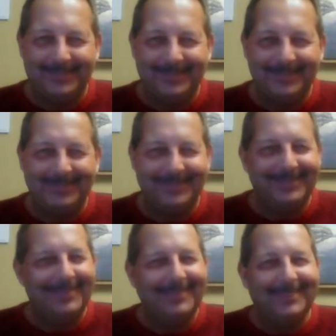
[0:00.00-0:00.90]

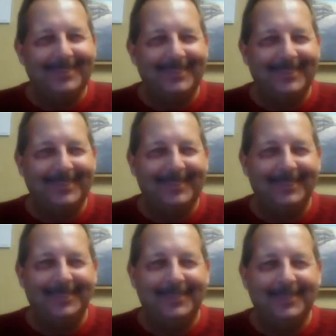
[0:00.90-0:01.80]

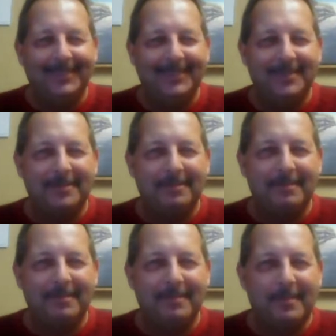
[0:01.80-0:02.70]

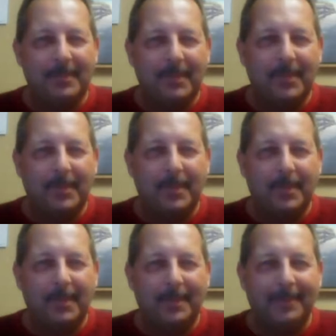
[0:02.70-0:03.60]

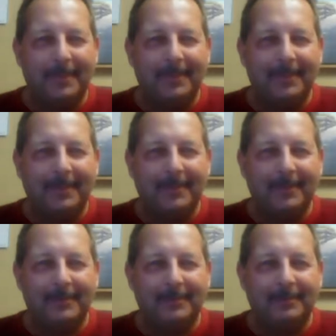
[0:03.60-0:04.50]

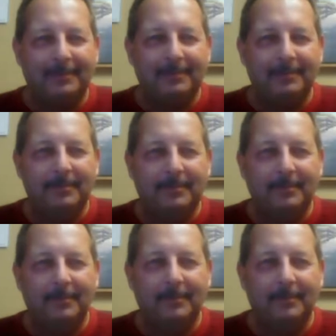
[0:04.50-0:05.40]

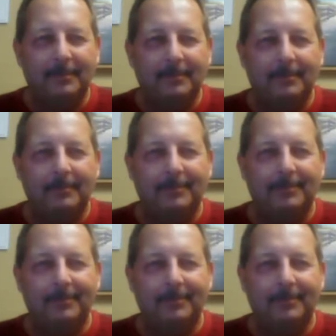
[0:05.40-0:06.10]
This person isn't speaking.